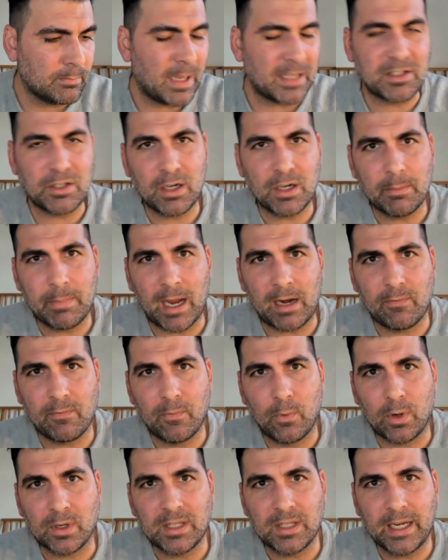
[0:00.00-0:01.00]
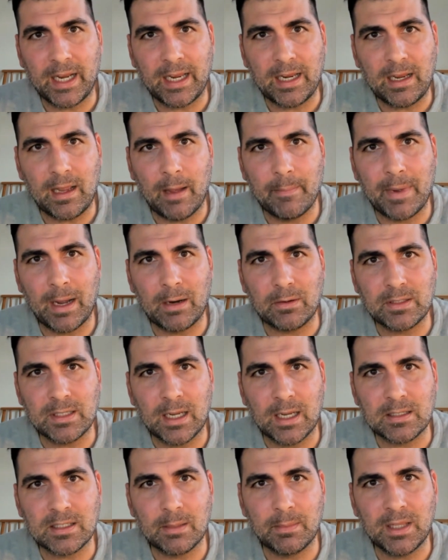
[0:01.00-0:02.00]
messaging back and forth today about
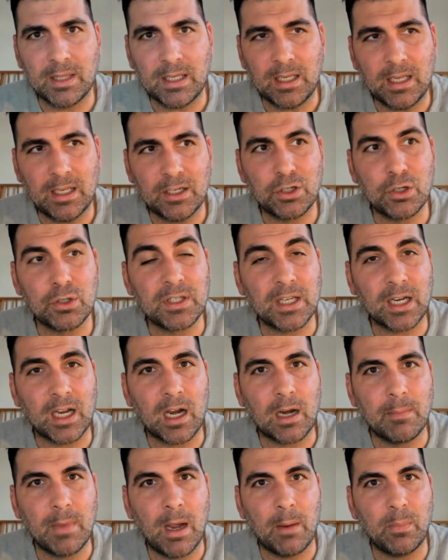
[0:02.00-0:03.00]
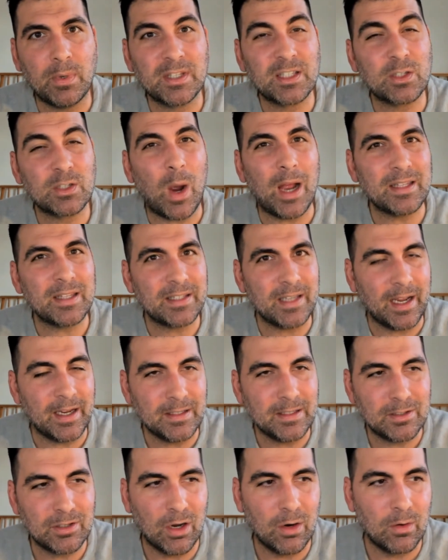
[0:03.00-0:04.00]
some of the issues that can come up with squad
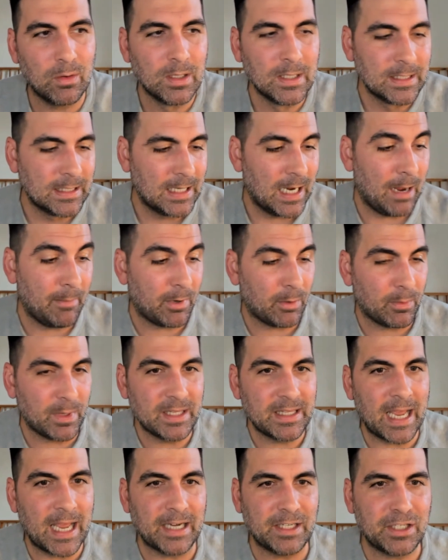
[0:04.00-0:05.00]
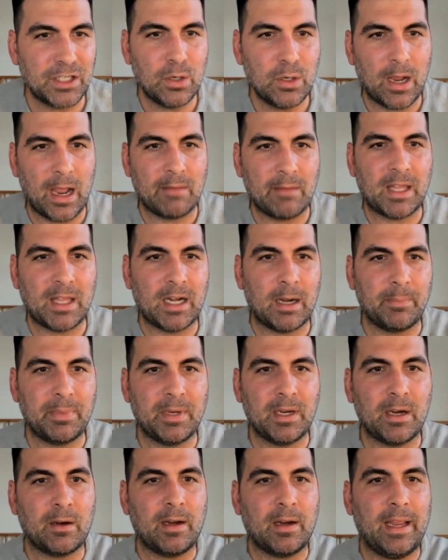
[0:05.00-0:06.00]
size. So I'm going to read that to you. I have that up
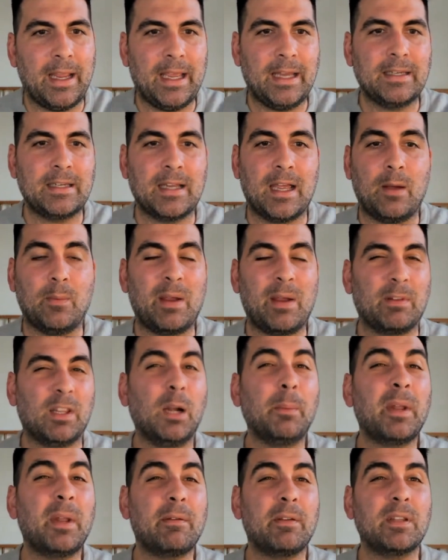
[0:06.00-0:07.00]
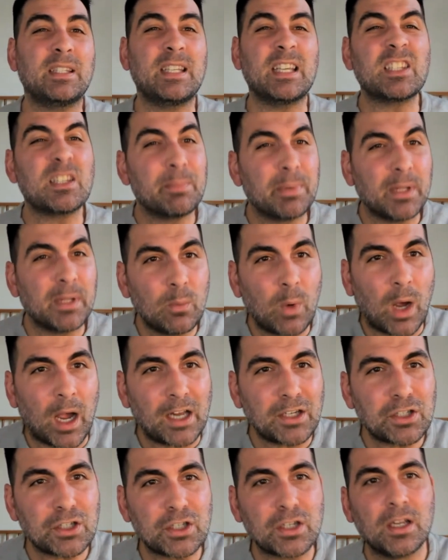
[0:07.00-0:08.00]
here. And we have a little bit of a discipline
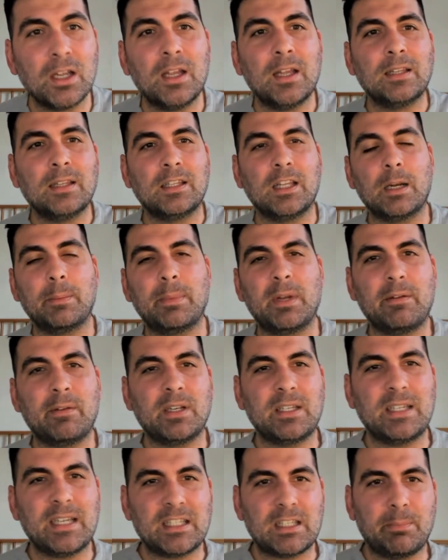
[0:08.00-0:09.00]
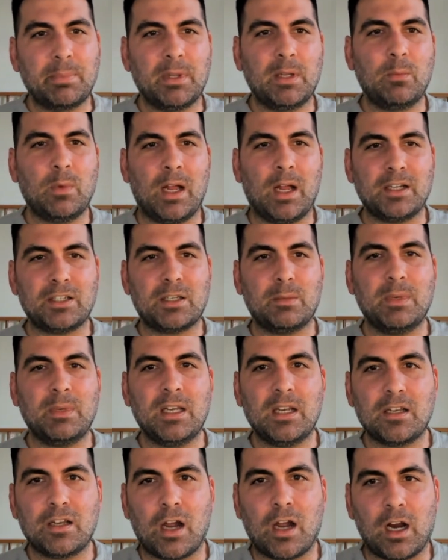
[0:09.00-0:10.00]
watch that we
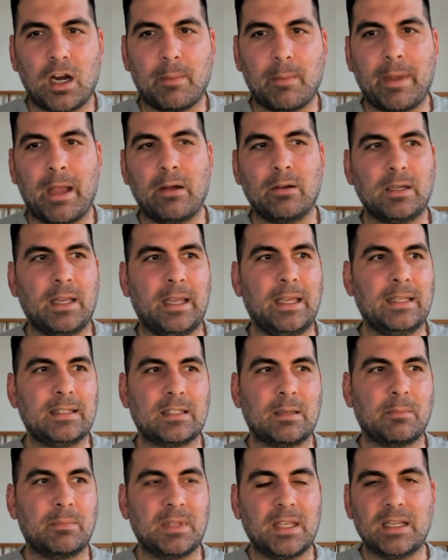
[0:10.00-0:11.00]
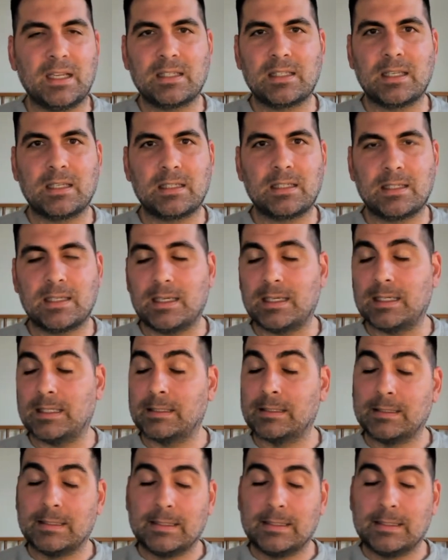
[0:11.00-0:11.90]
did talk about and some things that,